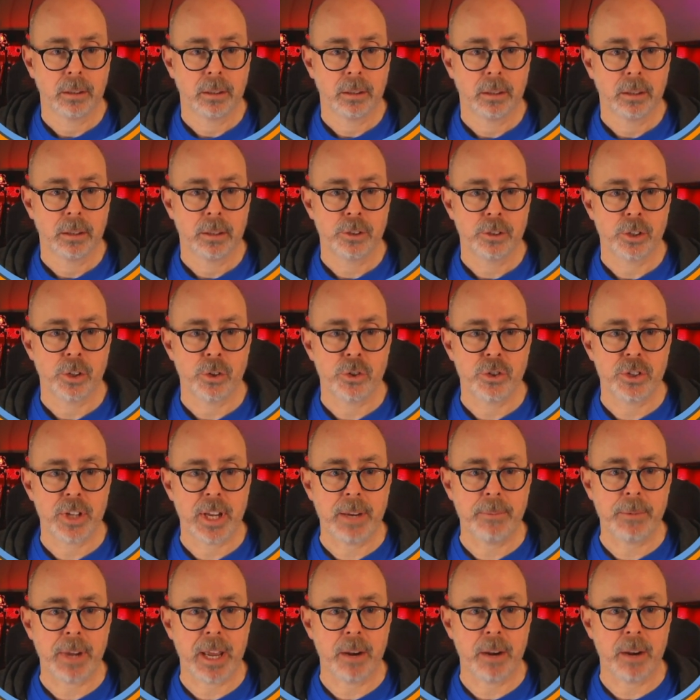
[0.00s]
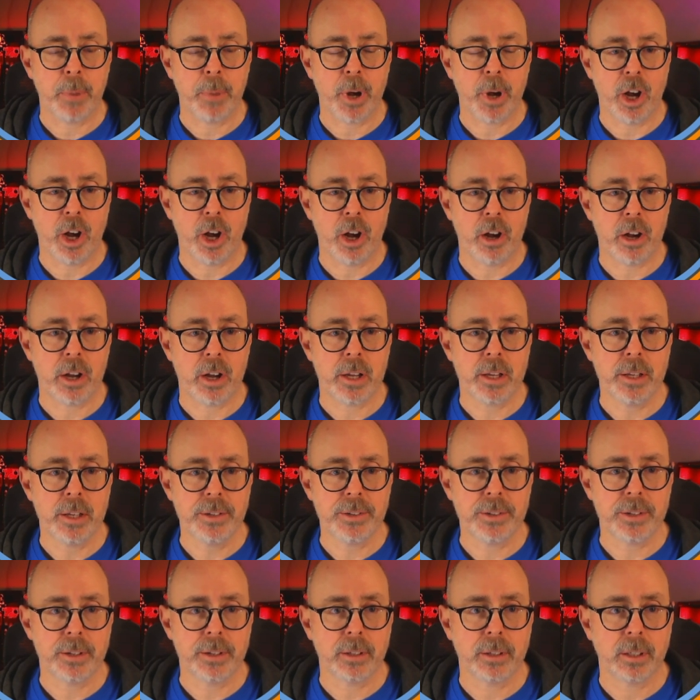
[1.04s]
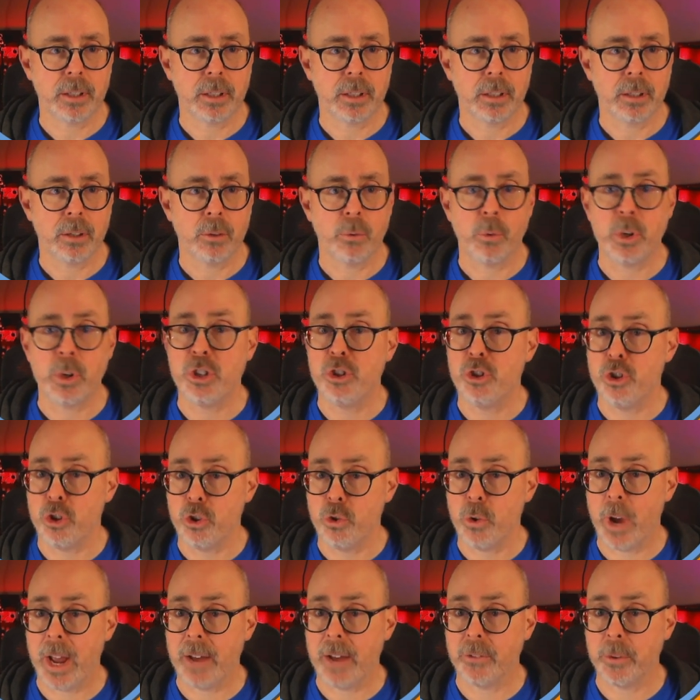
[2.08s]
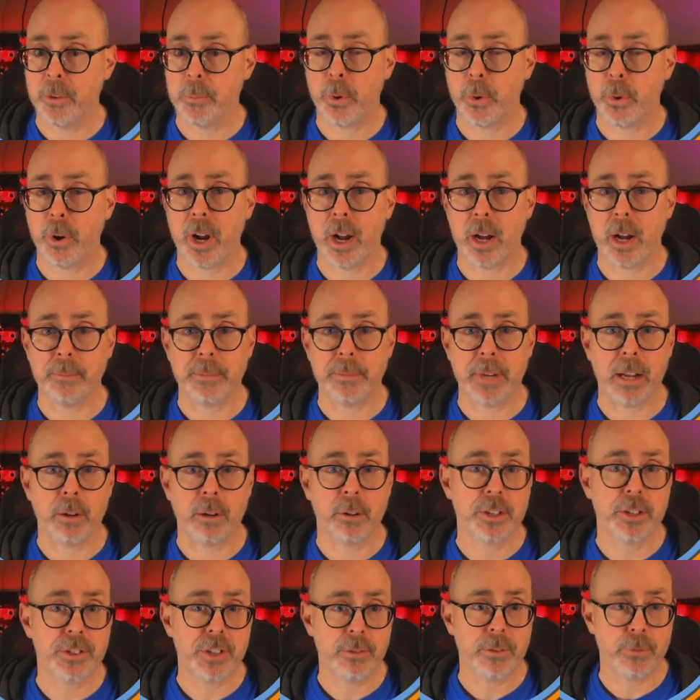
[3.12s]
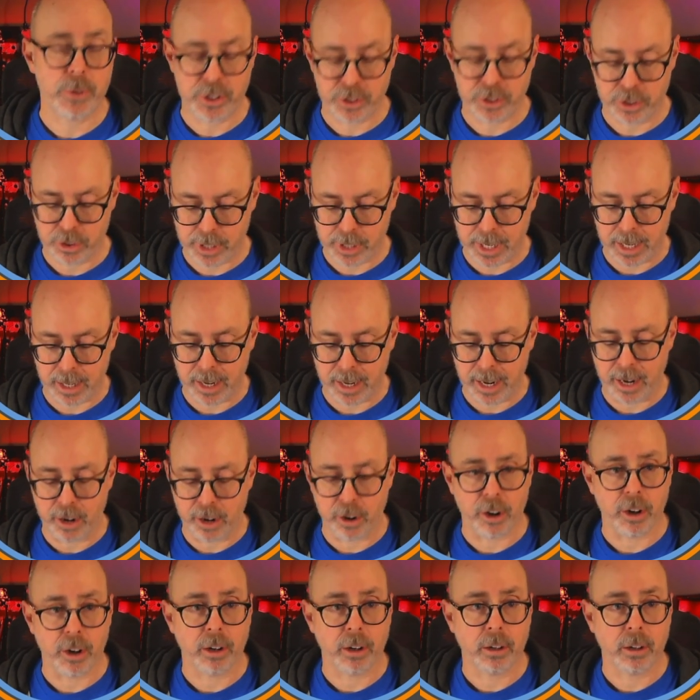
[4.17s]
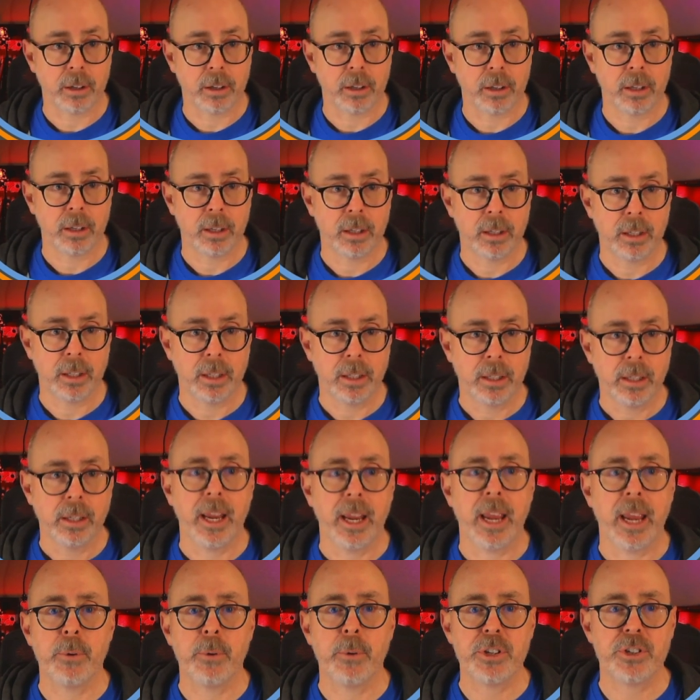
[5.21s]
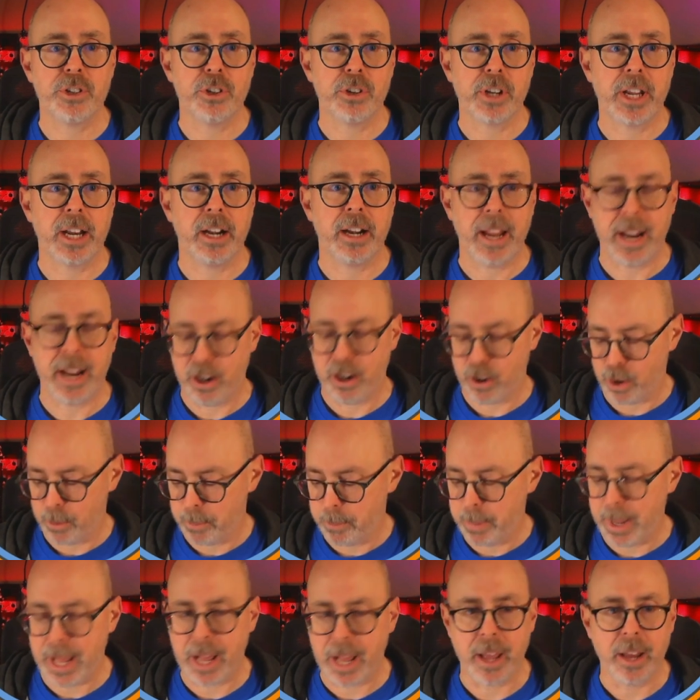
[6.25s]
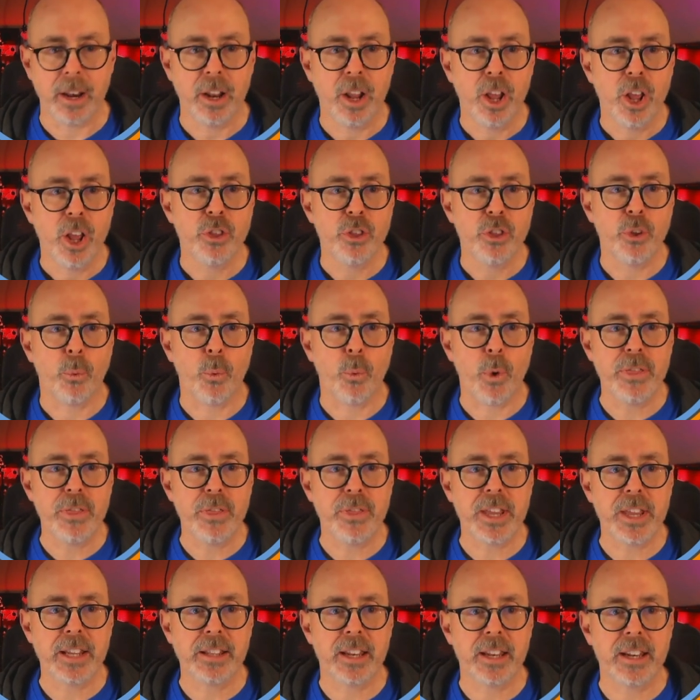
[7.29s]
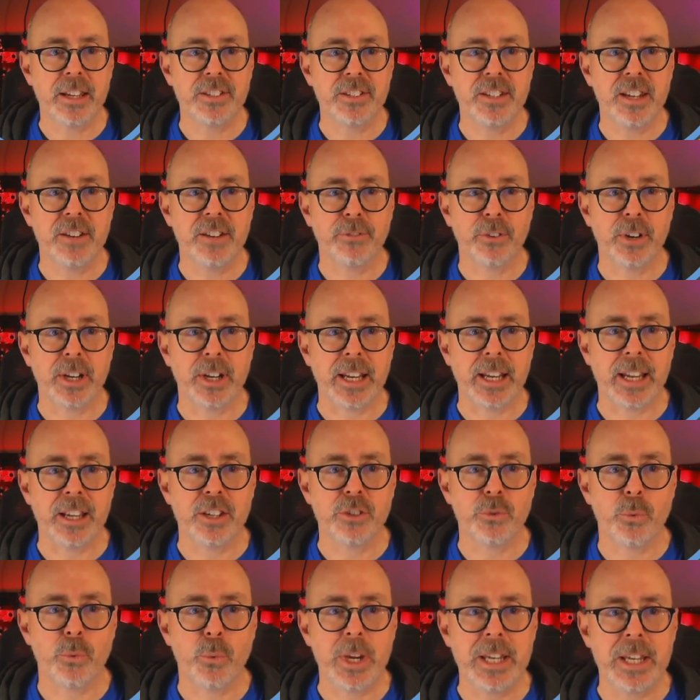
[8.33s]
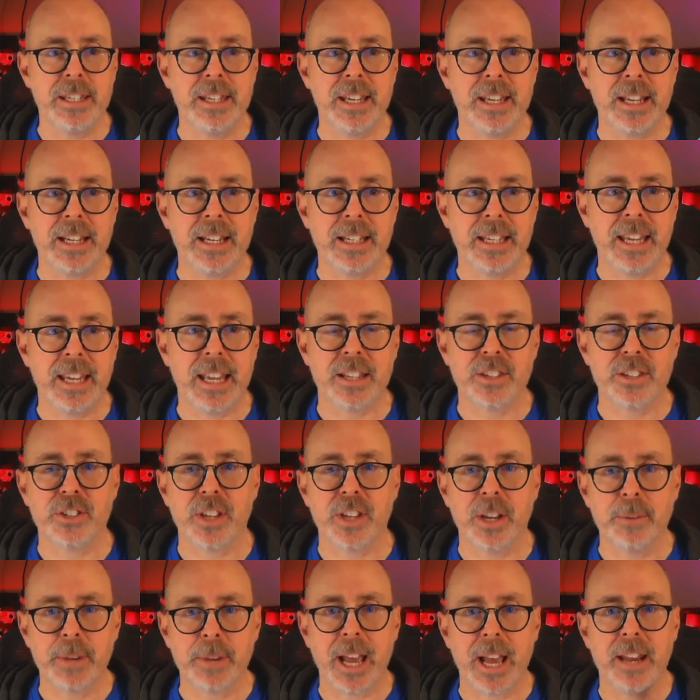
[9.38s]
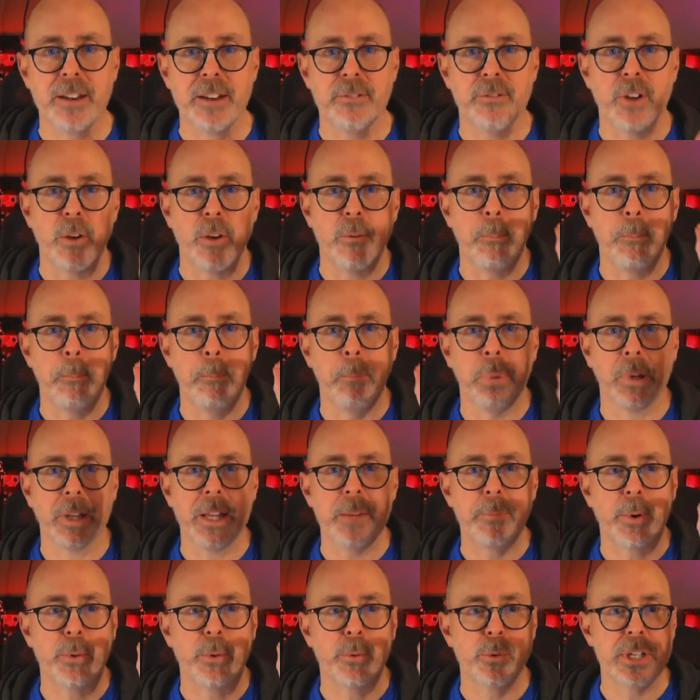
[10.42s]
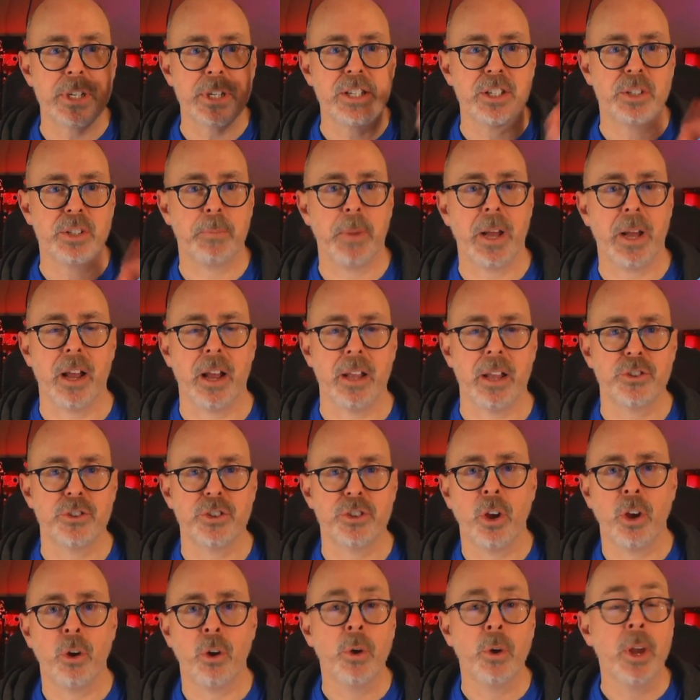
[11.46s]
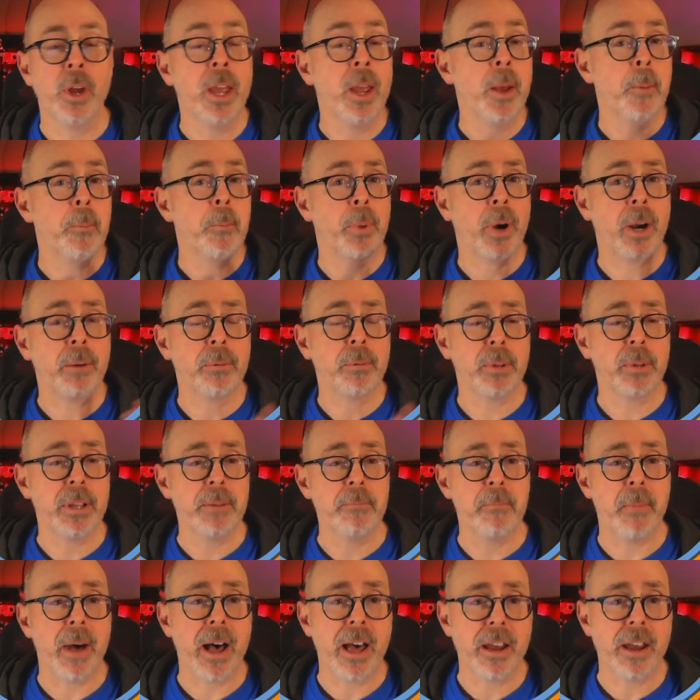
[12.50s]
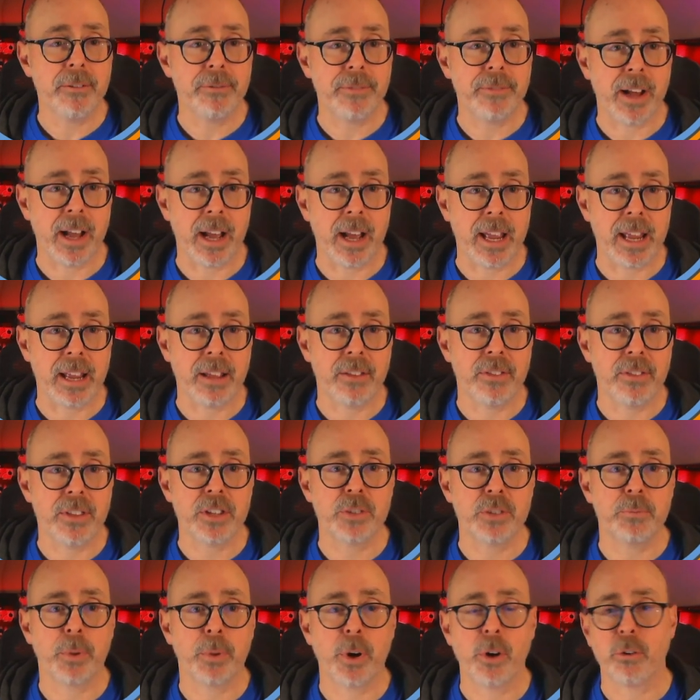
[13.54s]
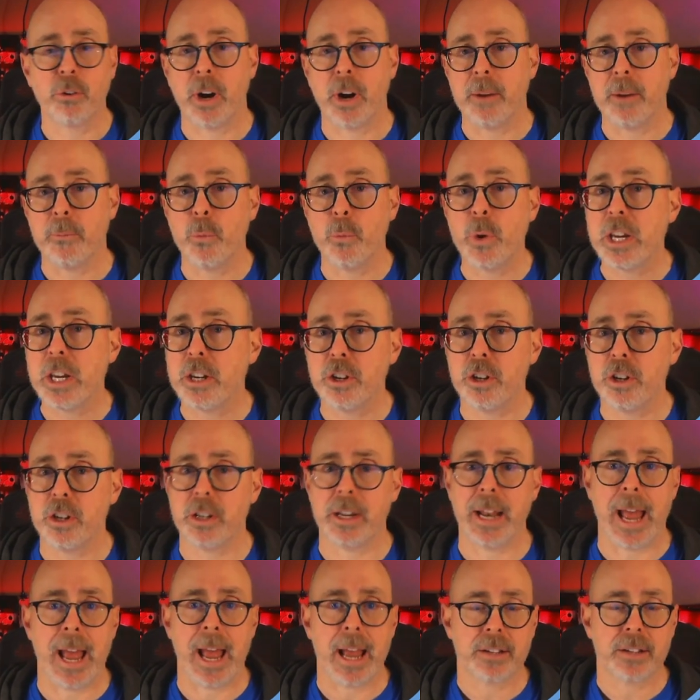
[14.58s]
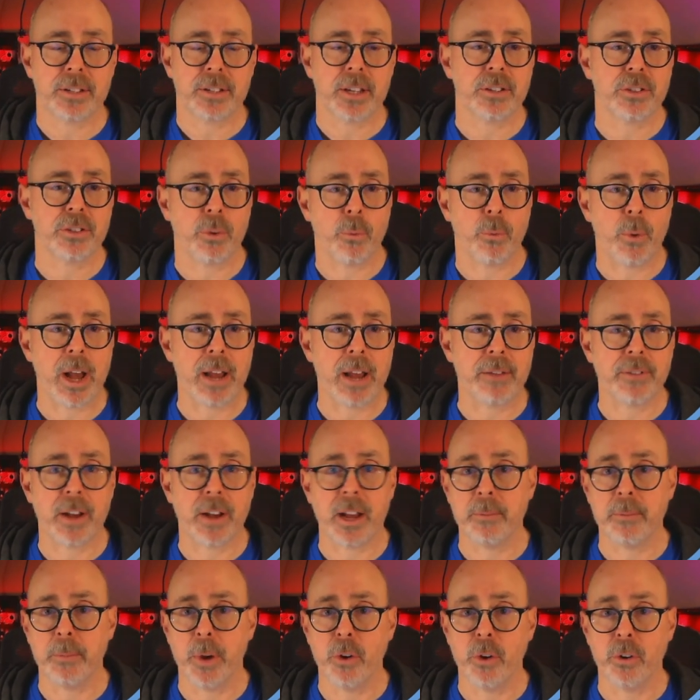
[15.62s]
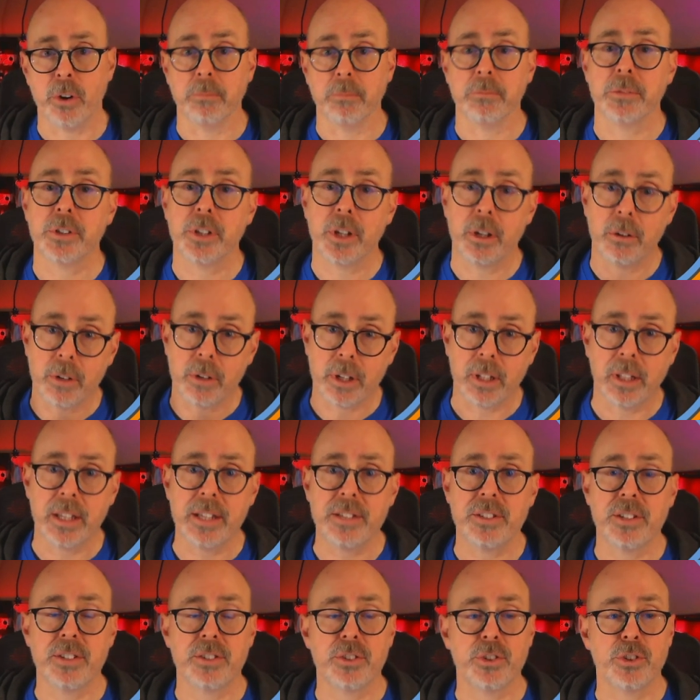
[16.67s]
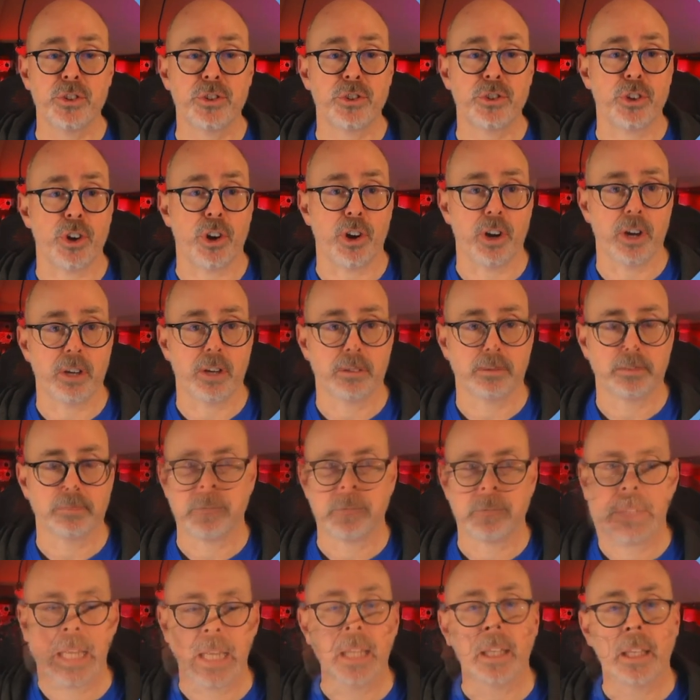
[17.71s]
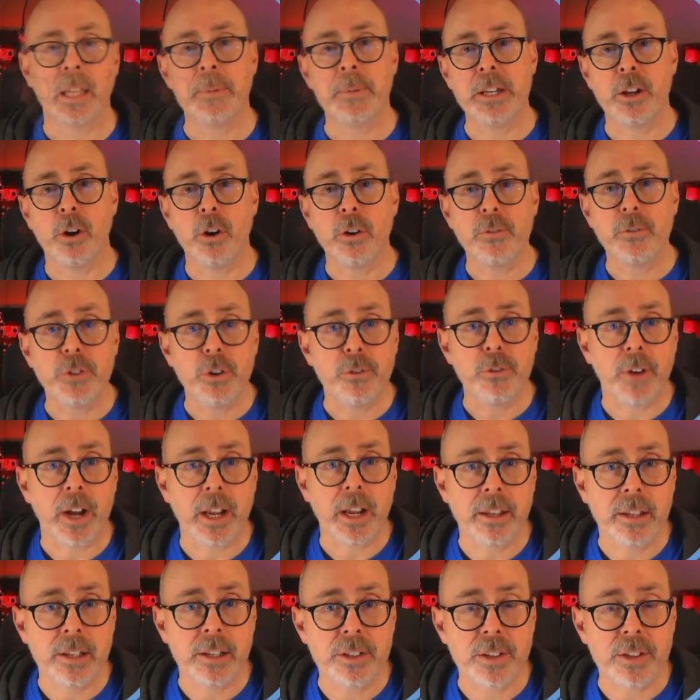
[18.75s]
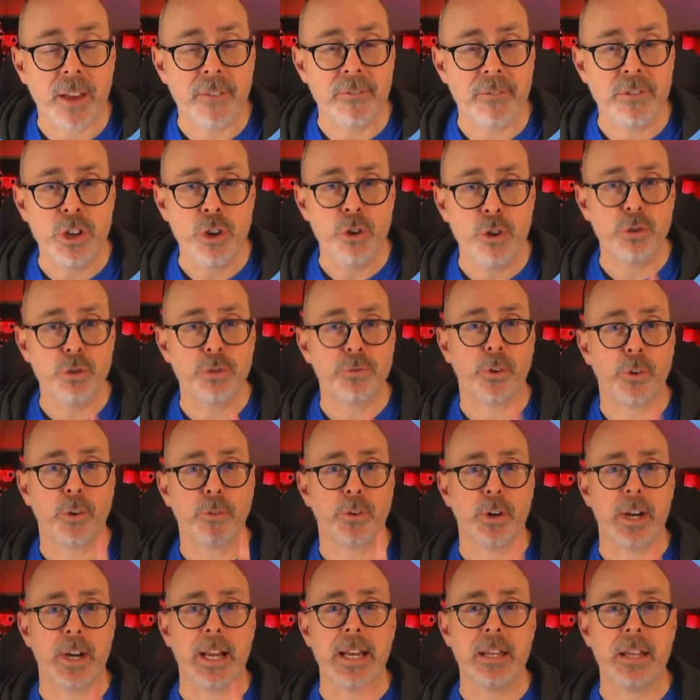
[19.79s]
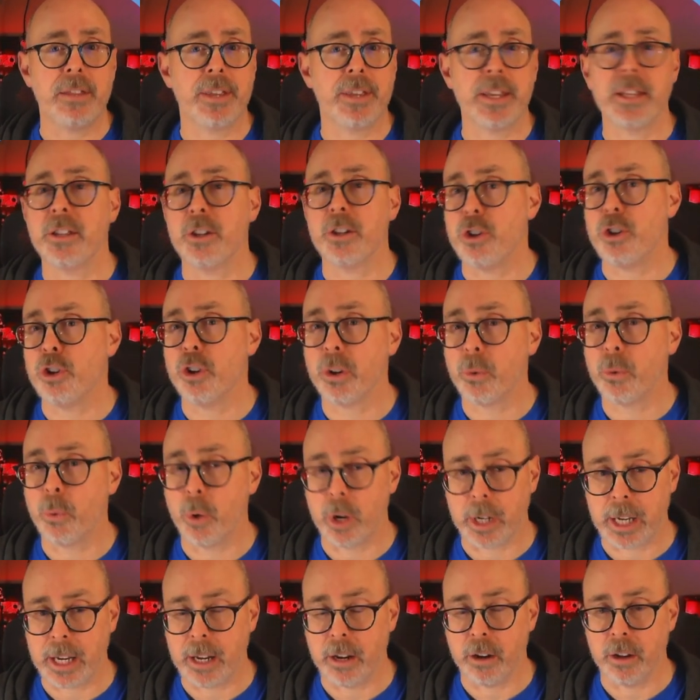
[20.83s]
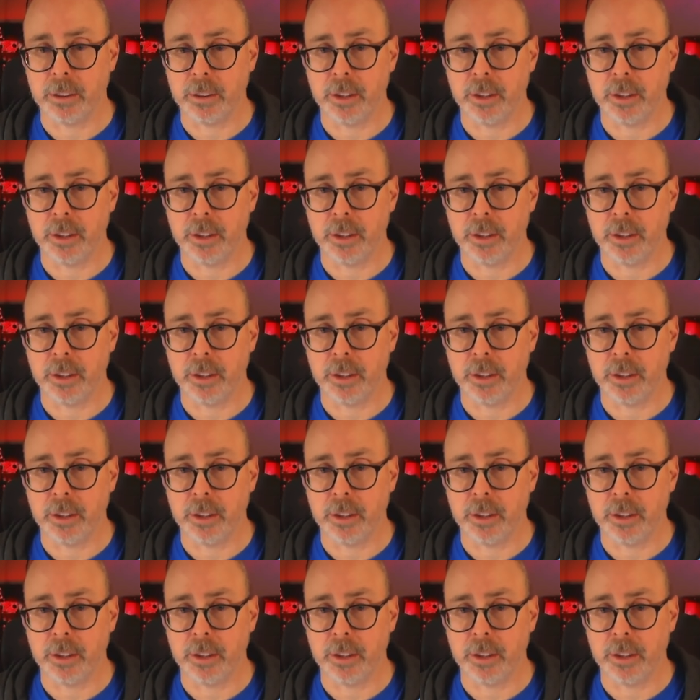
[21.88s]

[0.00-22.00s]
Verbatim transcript: So same kind of pause. We do have a prompt. Now let's see if we still get an error. And we still get an error, but the one thing that is different is we did get some kind of blip response. So probably modifying this program, we could access the Wi-Fi modem. So at least it's a start. Let me know if you find this useful for anything that you're working on